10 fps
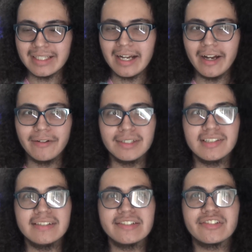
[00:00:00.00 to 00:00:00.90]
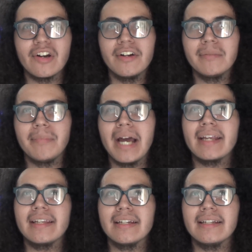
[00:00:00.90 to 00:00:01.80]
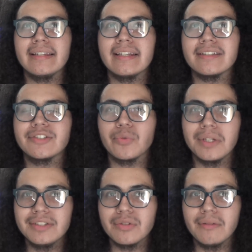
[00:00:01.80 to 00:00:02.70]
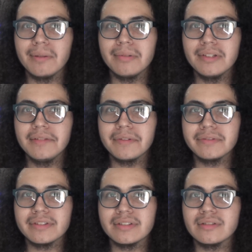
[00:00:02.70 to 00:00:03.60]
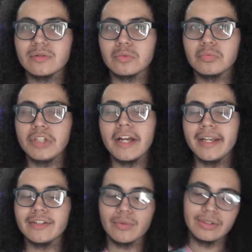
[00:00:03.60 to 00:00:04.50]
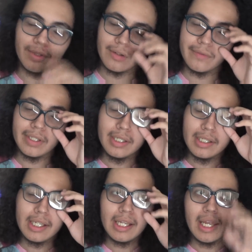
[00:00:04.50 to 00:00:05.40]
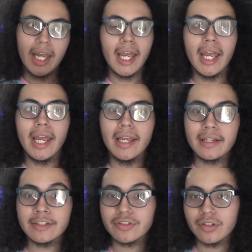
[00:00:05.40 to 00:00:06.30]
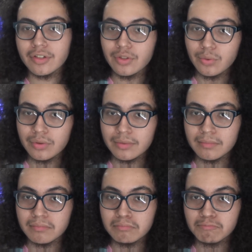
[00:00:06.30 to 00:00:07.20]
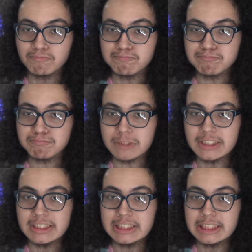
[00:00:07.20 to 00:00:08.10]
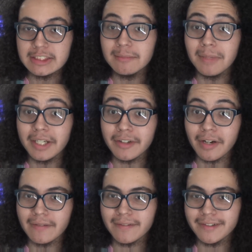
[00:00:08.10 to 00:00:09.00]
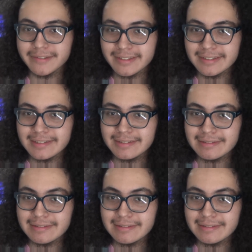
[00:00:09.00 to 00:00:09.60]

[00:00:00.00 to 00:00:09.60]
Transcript: I originally started back in, I think, 2012, I believe. It was this, yeah, 2012. And I started doing Minecraft content.